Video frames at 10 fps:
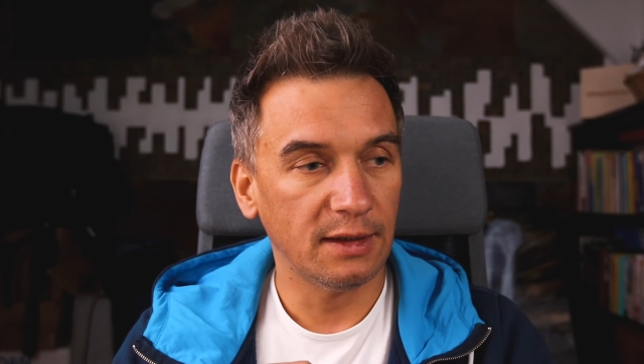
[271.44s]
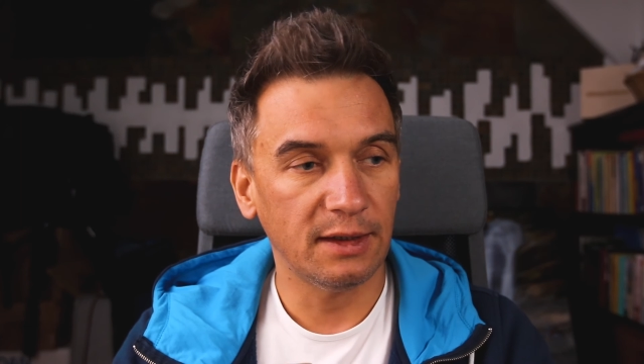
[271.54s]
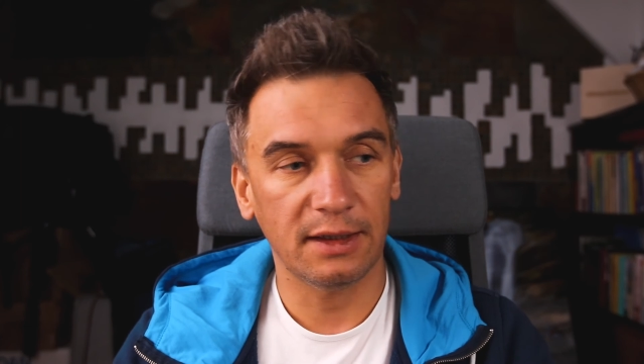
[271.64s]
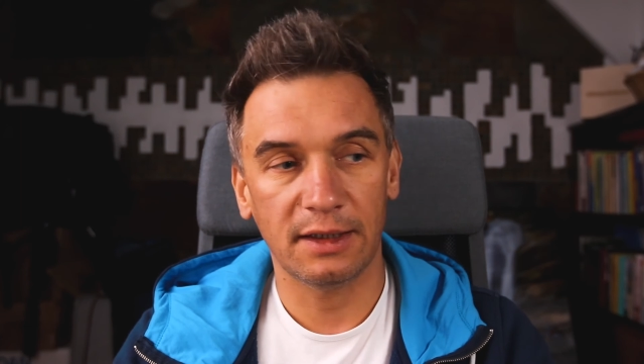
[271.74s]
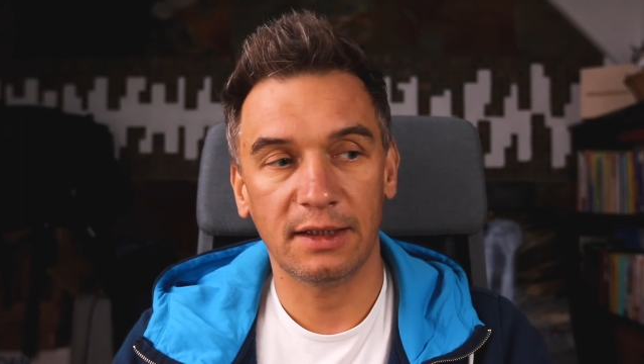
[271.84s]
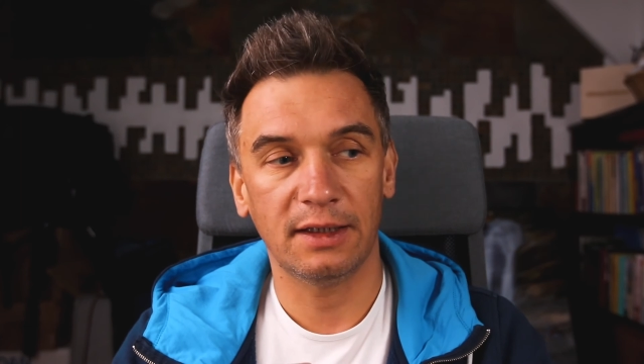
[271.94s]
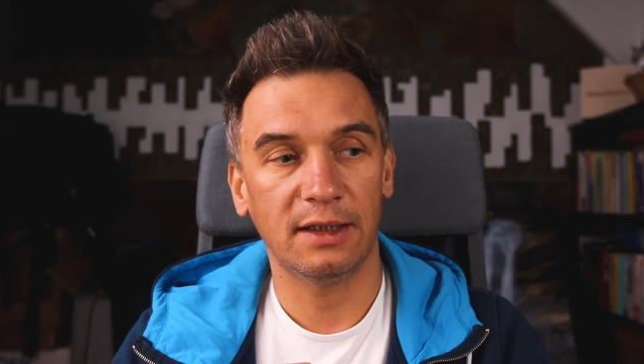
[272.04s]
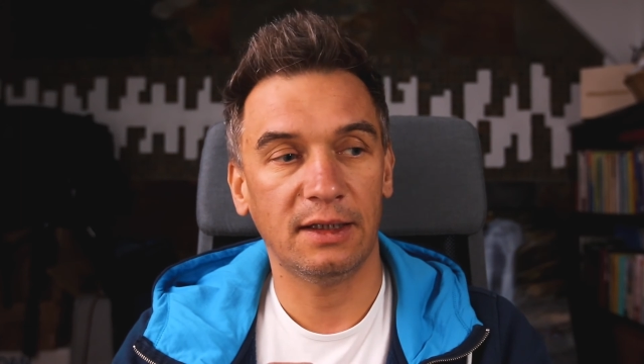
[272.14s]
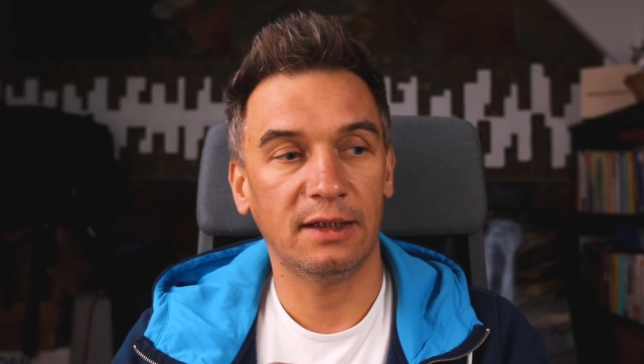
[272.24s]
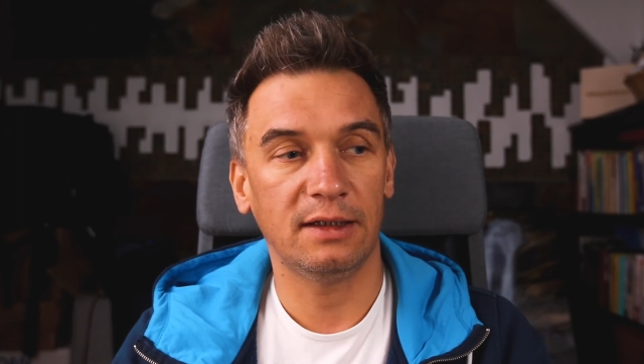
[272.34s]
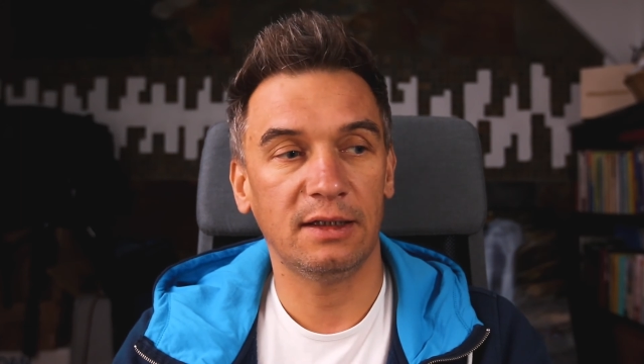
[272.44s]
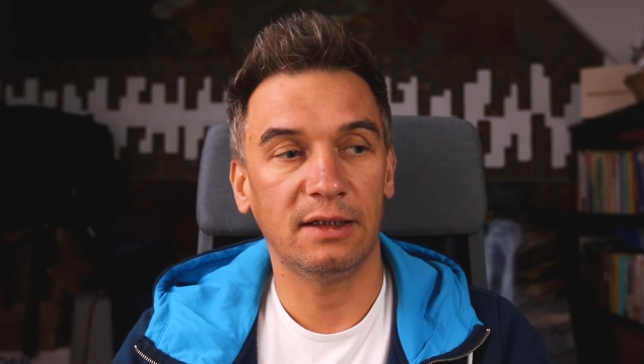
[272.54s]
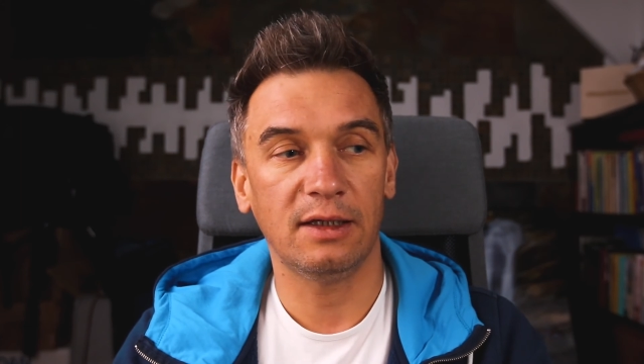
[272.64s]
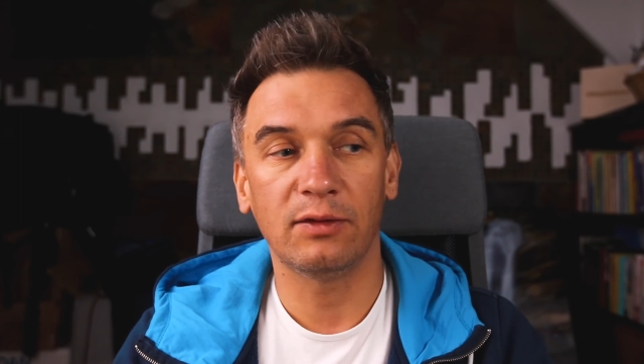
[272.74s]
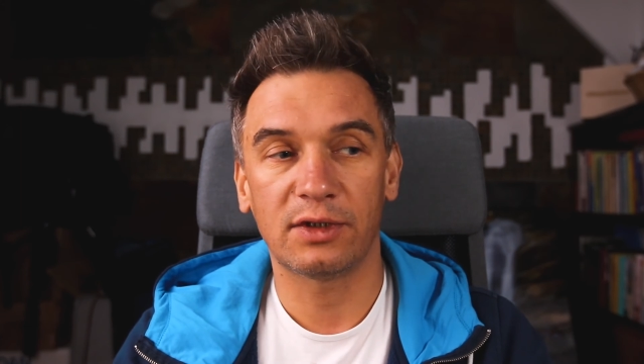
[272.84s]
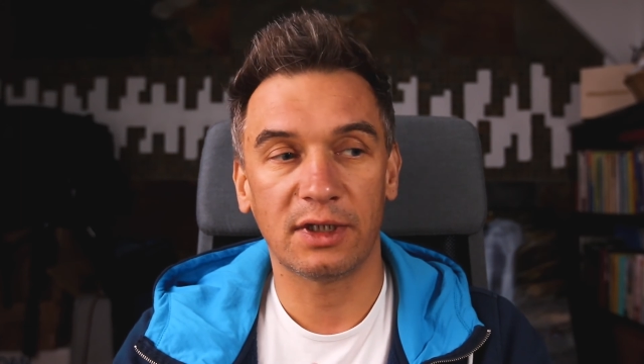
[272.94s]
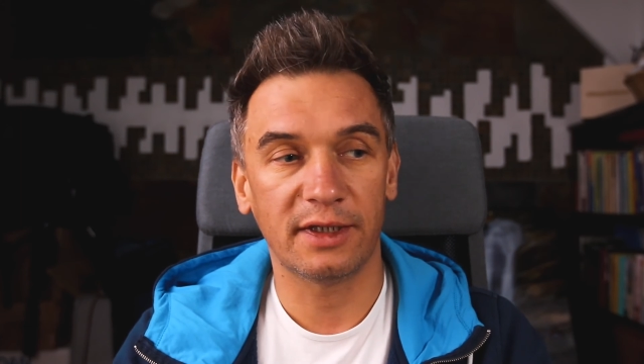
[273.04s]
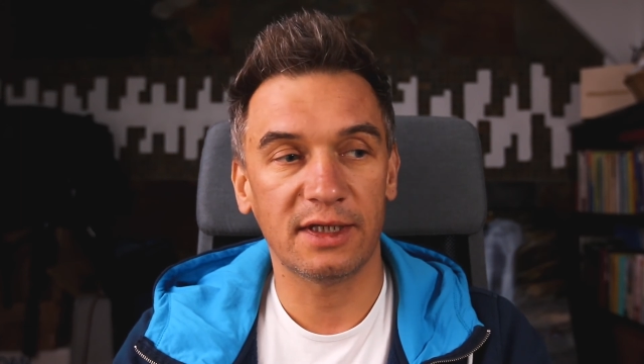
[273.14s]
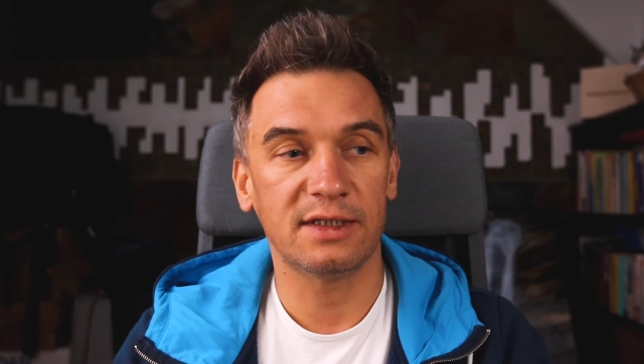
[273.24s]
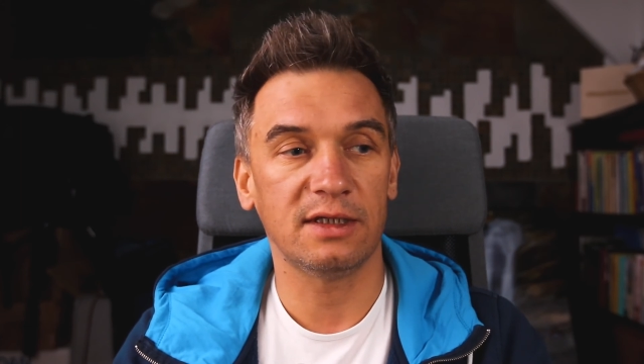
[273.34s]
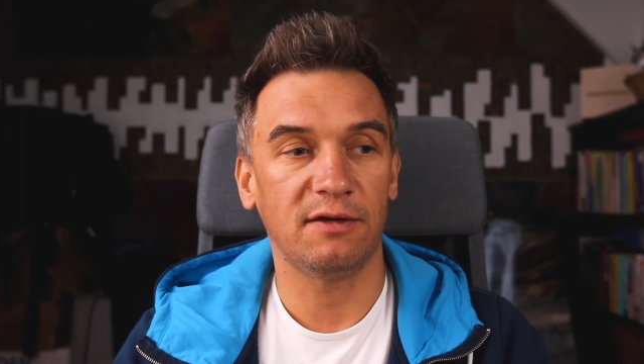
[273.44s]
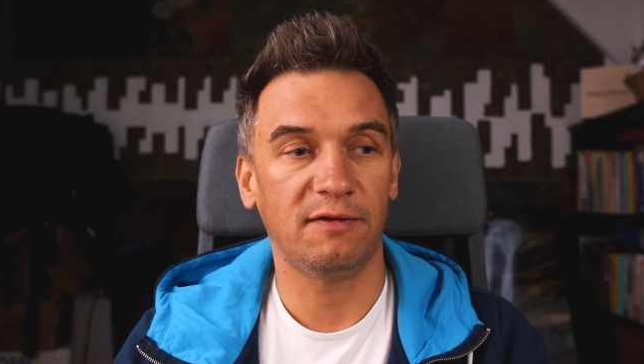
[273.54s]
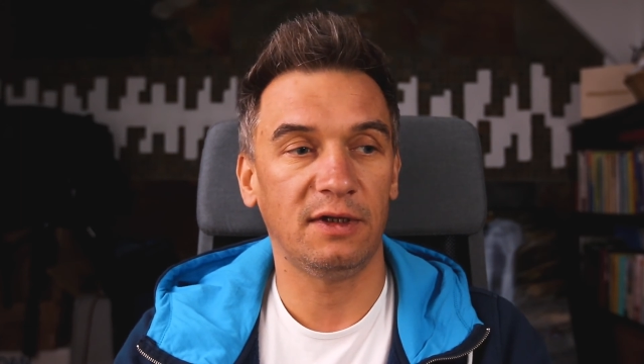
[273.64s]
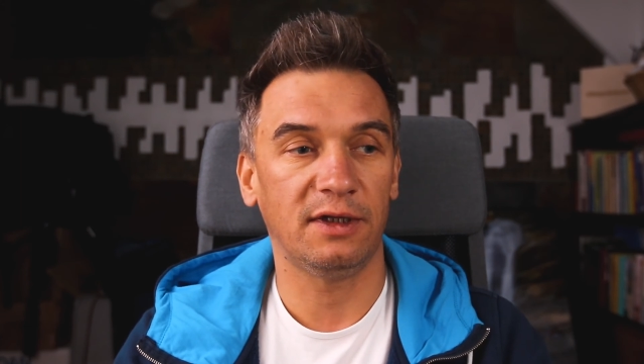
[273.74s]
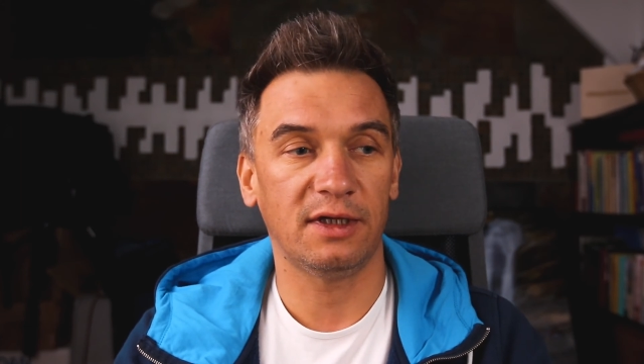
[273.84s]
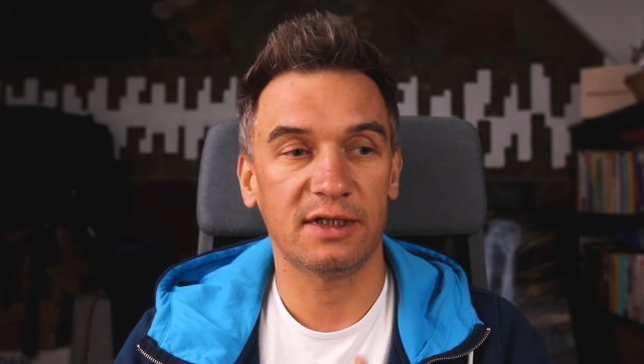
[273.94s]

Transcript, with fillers: neutral density filter,